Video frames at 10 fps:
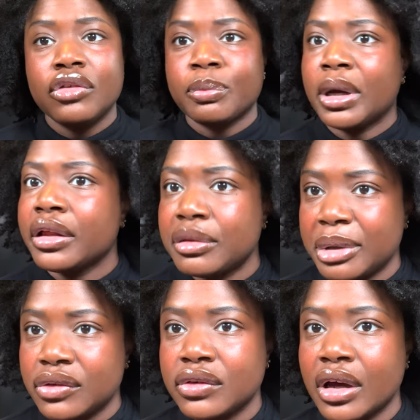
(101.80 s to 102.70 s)
probably the
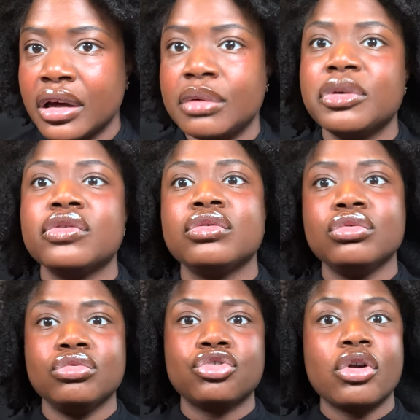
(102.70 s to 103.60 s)
best time is to
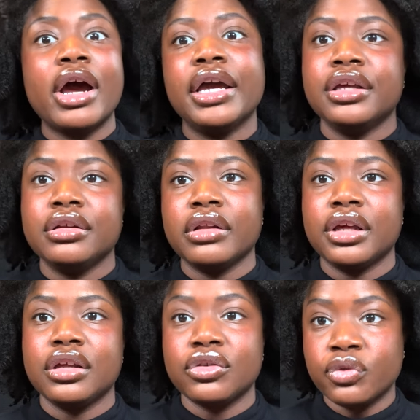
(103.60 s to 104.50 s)
try and
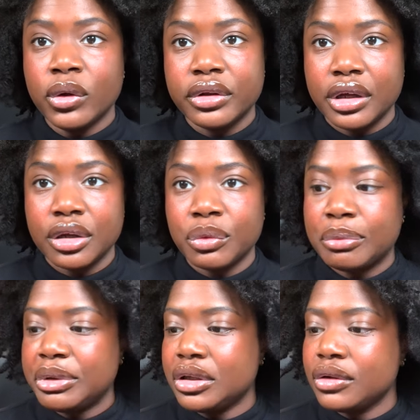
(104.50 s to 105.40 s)
like exfoliate it
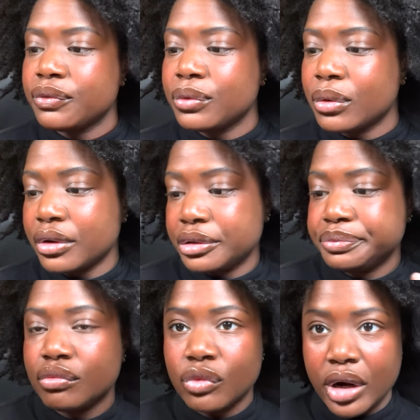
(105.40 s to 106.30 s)
would be for
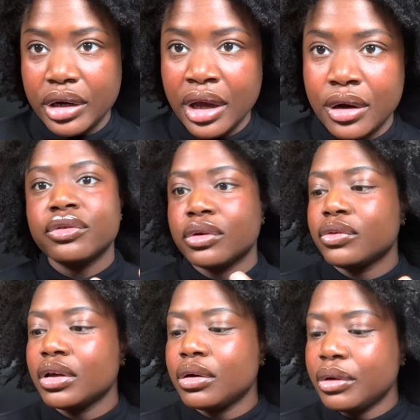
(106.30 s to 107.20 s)
right now. So I
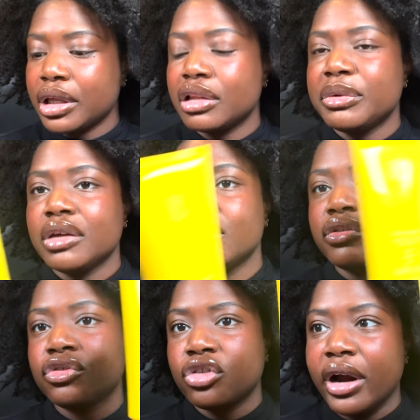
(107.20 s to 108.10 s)
was like, okay, let me give
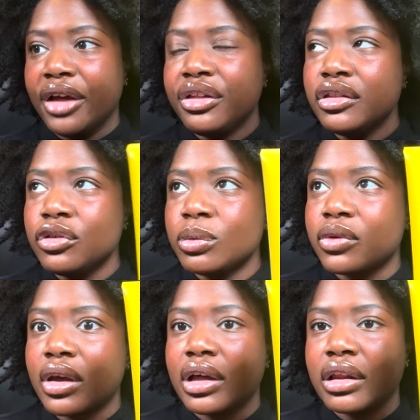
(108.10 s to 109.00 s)
this a try. I think this was
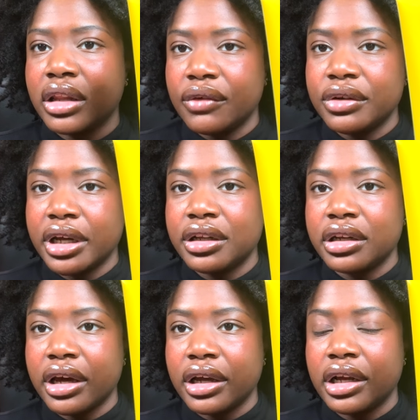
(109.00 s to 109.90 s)
like
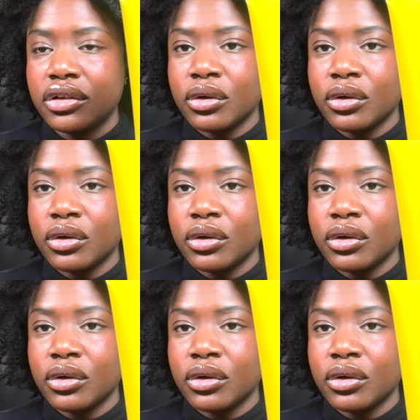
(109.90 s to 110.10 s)
$11.99 at